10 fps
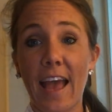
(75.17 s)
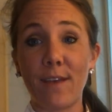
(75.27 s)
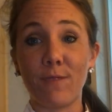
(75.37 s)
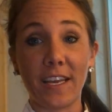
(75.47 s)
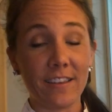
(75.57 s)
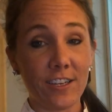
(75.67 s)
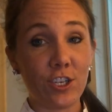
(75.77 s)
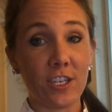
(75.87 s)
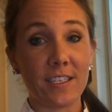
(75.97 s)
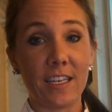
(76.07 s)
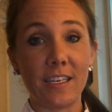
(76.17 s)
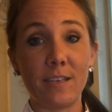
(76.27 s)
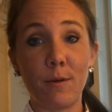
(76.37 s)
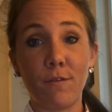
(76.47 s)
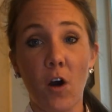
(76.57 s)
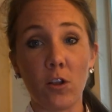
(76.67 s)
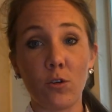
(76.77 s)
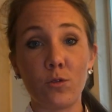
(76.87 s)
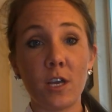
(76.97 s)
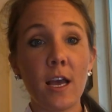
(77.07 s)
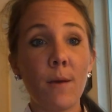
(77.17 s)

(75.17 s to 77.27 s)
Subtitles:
and regulations that need to be followed